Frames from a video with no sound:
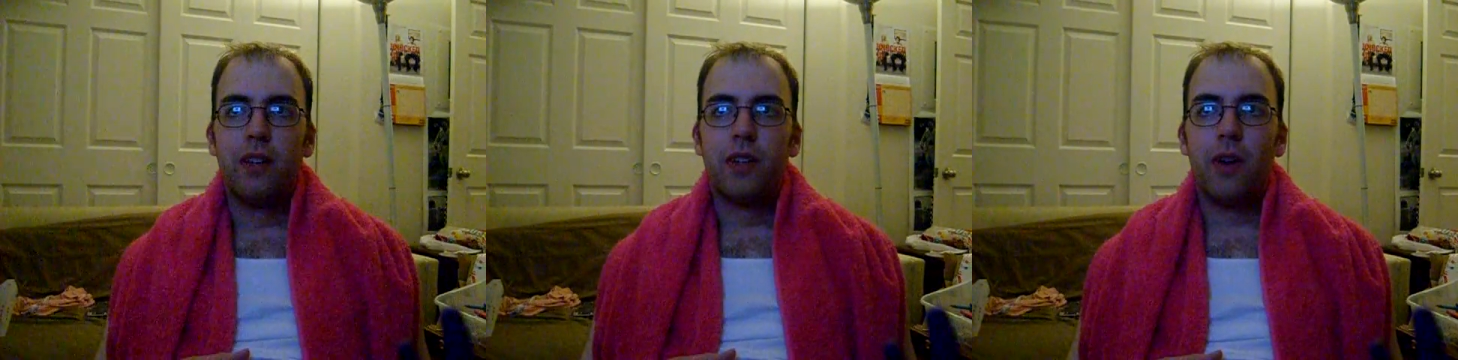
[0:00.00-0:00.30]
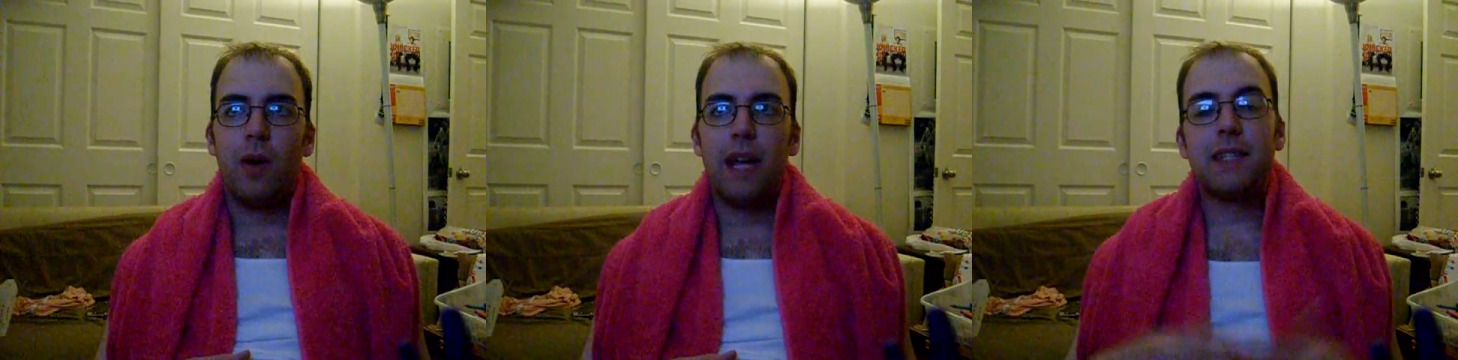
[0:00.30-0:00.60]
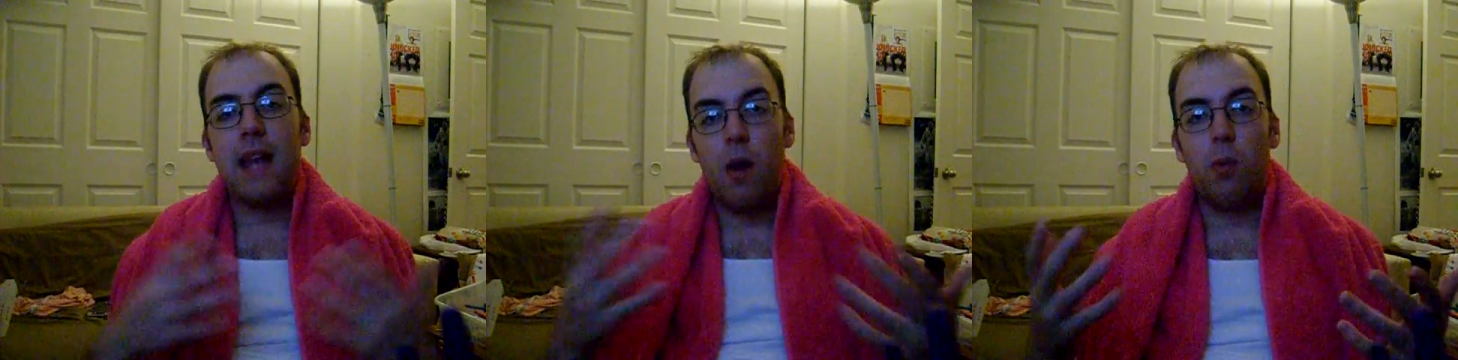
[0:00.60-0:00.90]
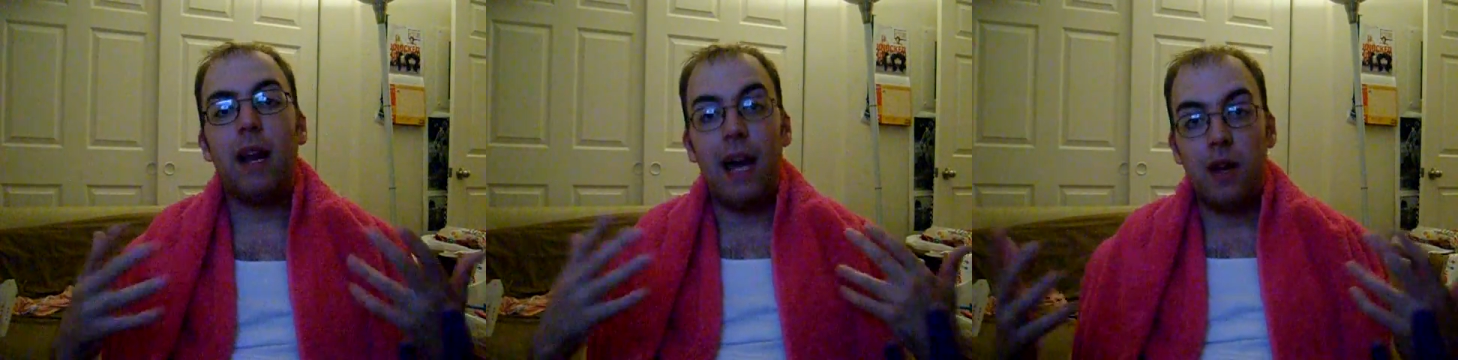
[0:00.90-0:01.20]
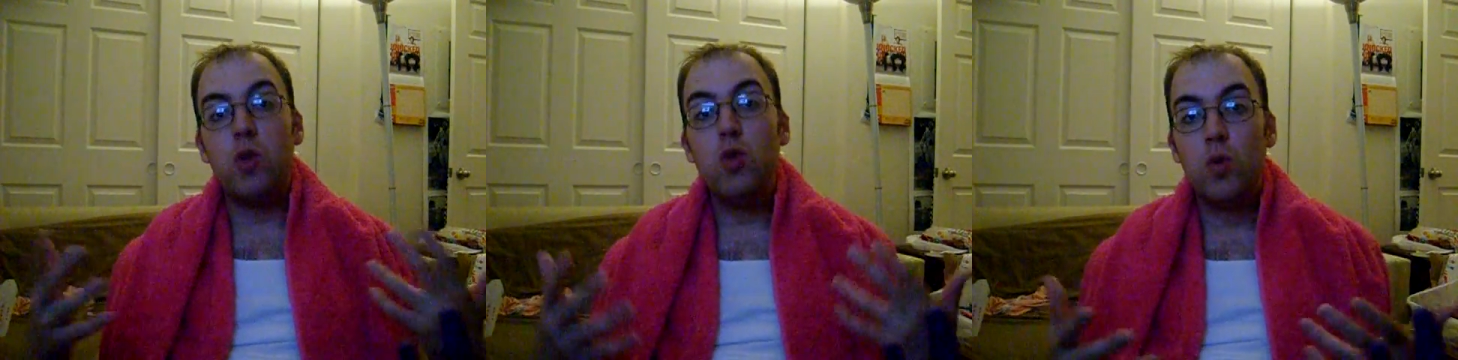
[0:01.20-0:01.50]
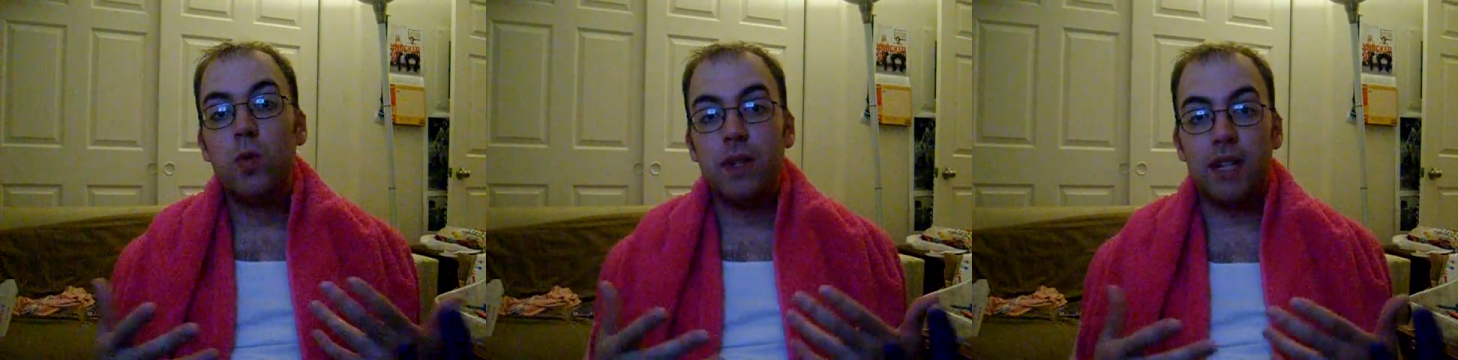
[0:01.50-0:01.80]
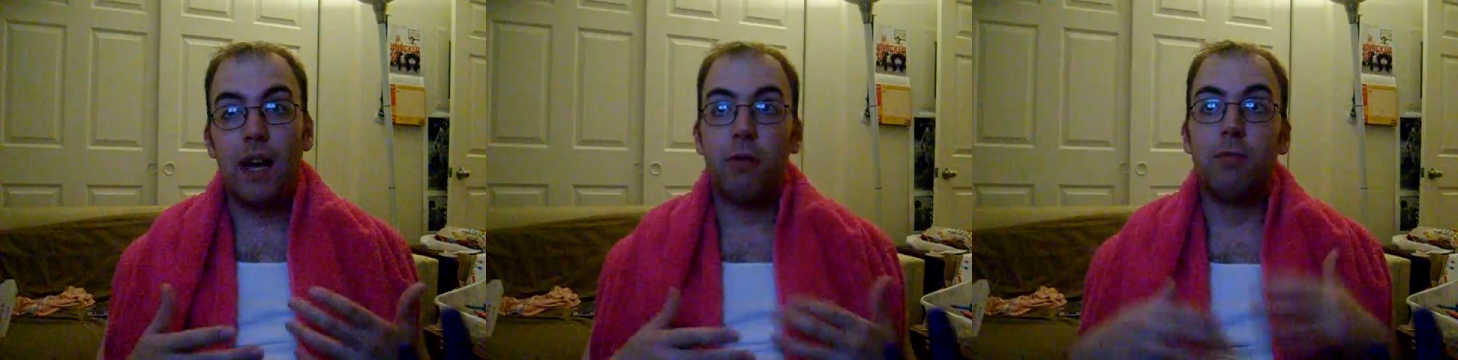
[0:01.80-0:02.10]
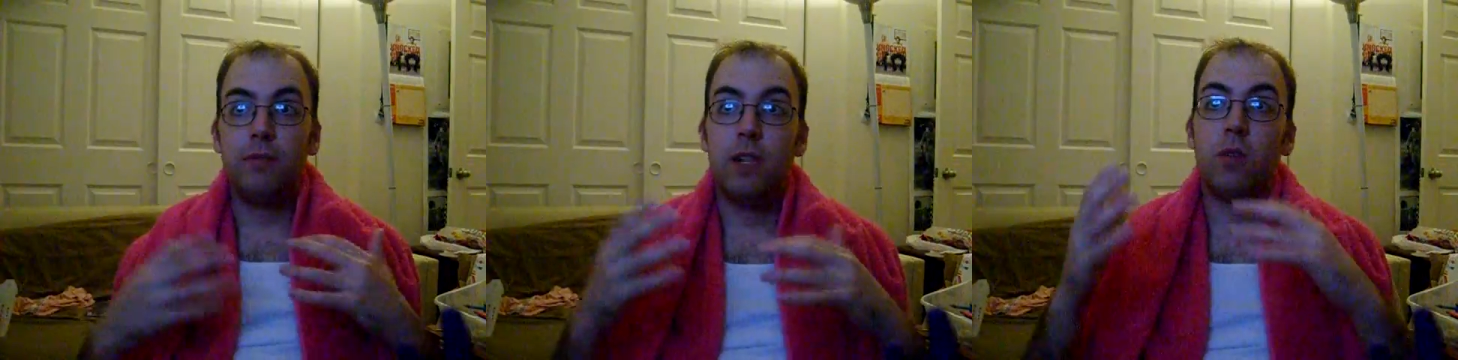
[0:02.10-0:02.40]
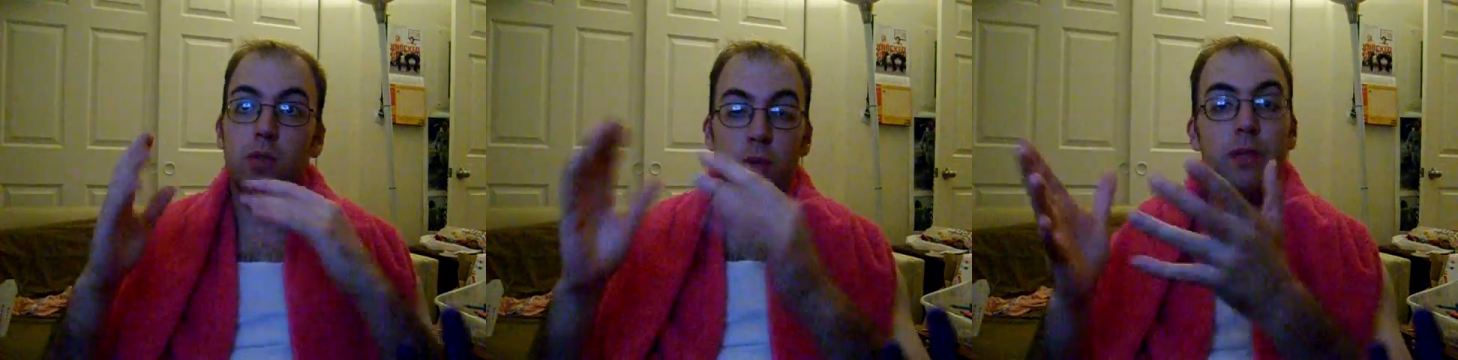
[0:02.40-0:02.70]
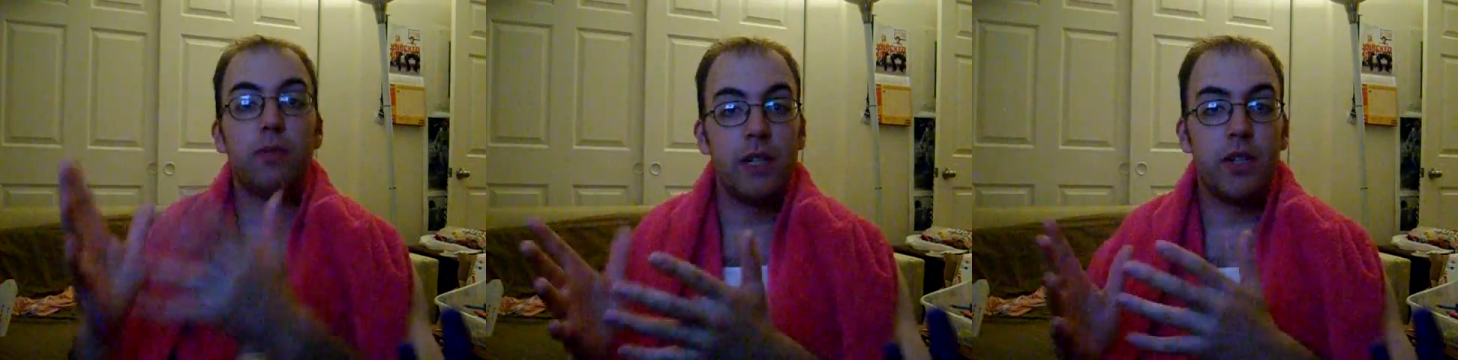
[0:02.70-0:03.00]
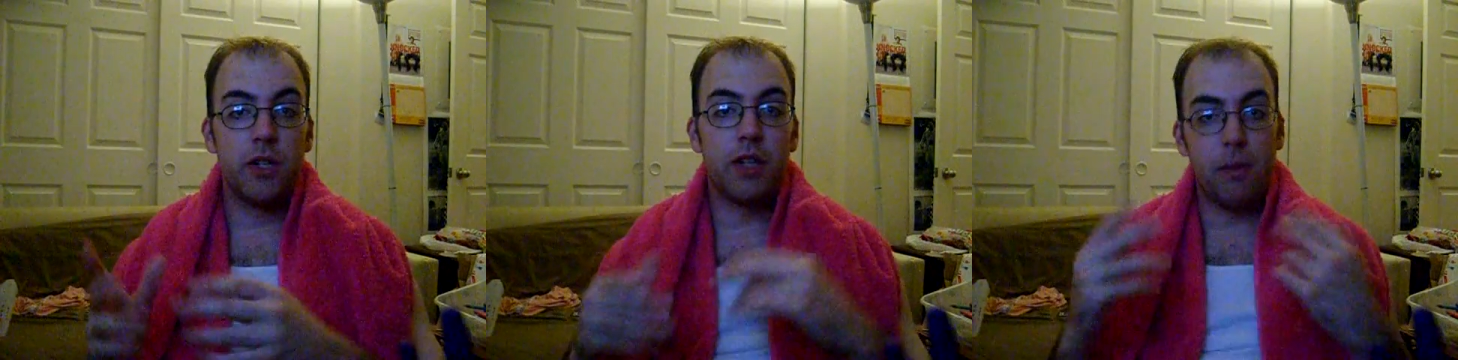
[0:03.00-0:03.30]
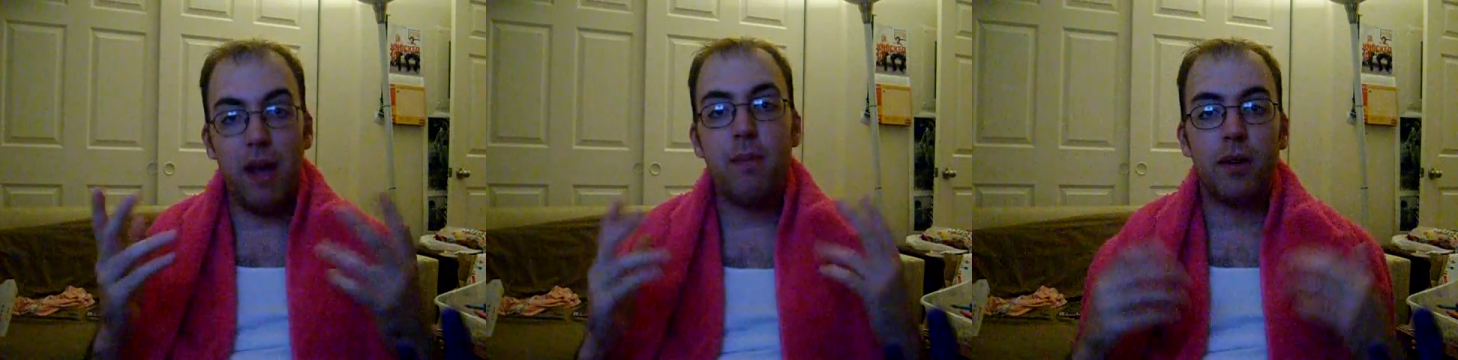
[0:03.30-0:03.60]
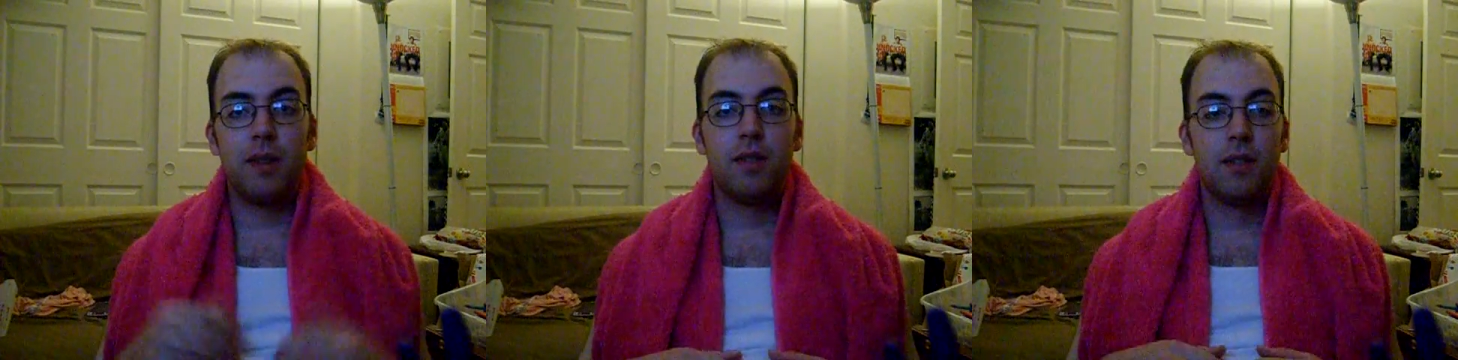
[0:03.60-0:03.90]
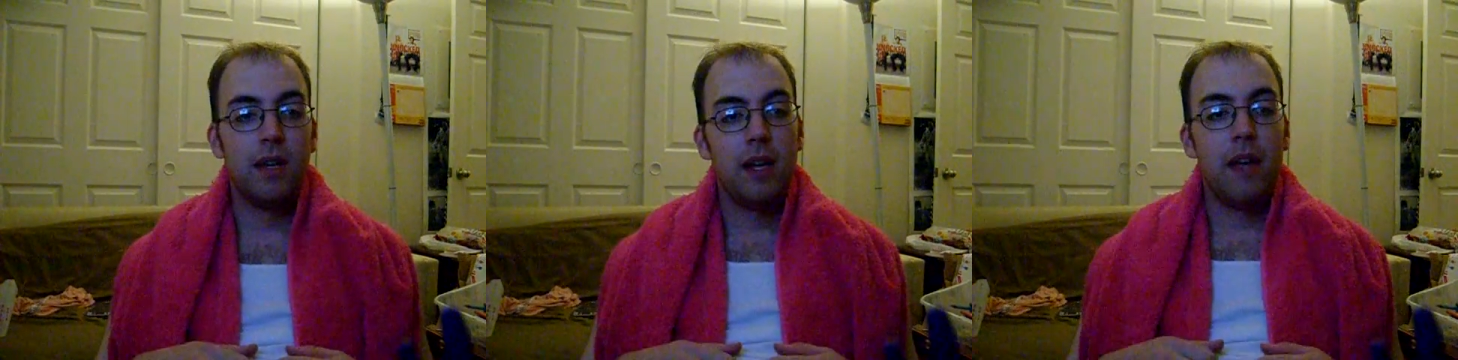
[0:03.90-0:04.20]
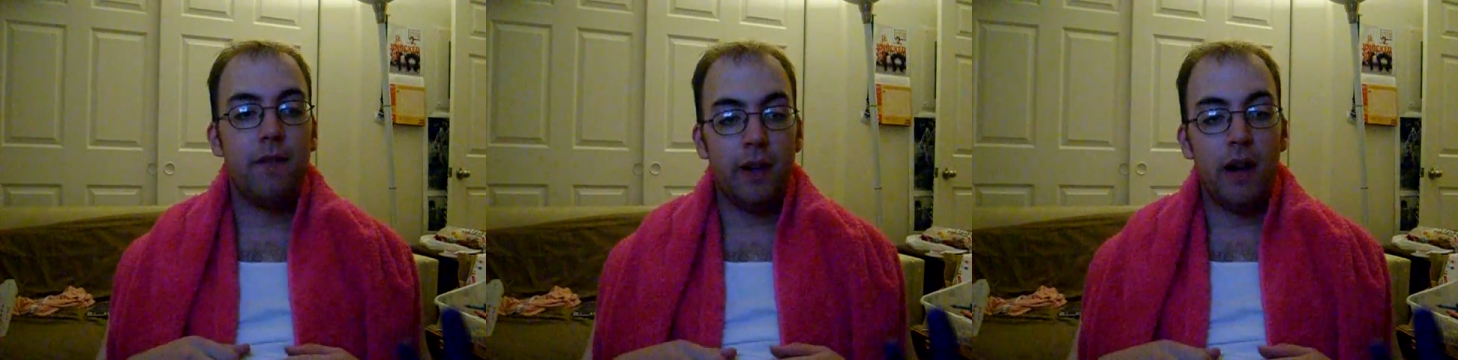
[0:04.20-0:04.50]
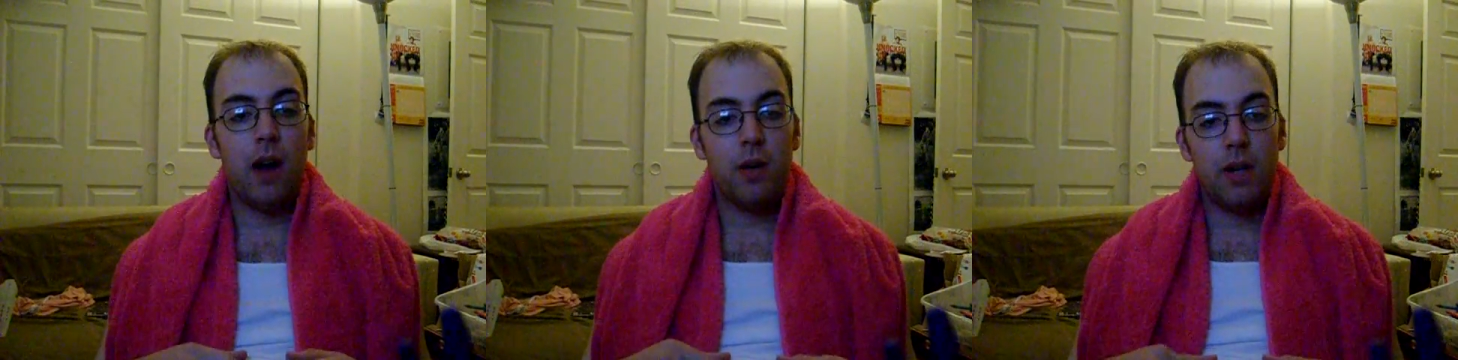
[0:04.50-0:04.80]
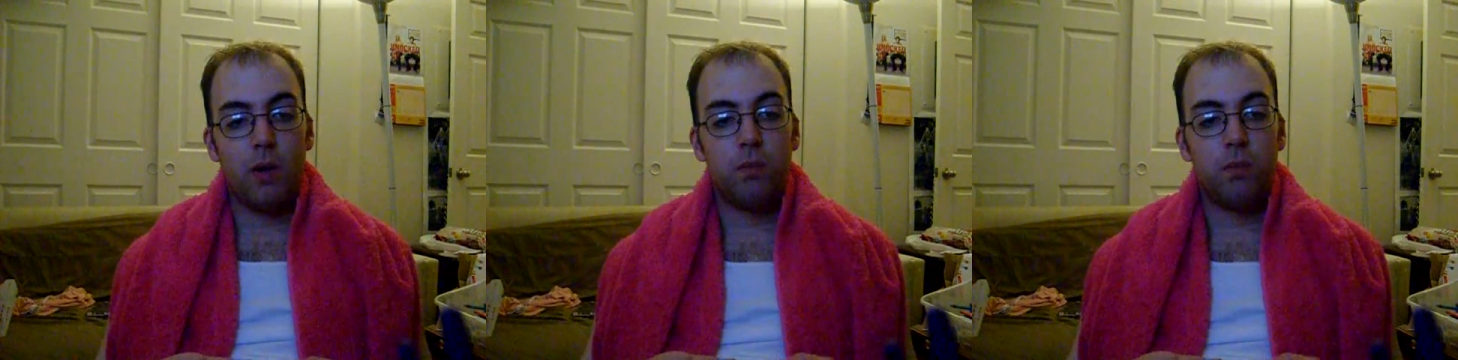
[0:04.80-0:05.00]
So I guess now what I got to do is I got to, do some research on the papers and figure out,